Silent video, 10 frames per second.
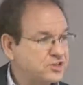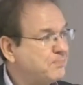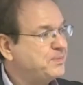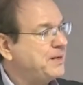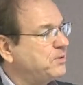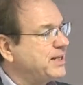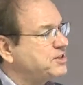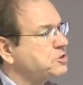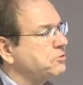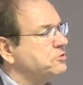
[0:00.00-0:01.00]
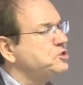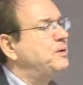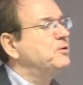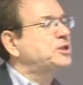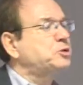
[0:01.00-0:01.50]
some people, that's through
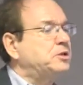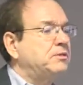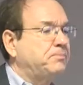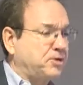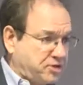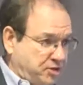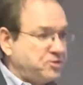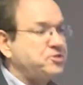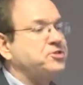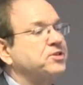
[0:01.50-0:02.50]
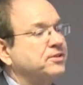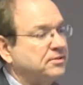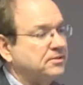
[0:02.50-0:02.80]
spiritual pursuits,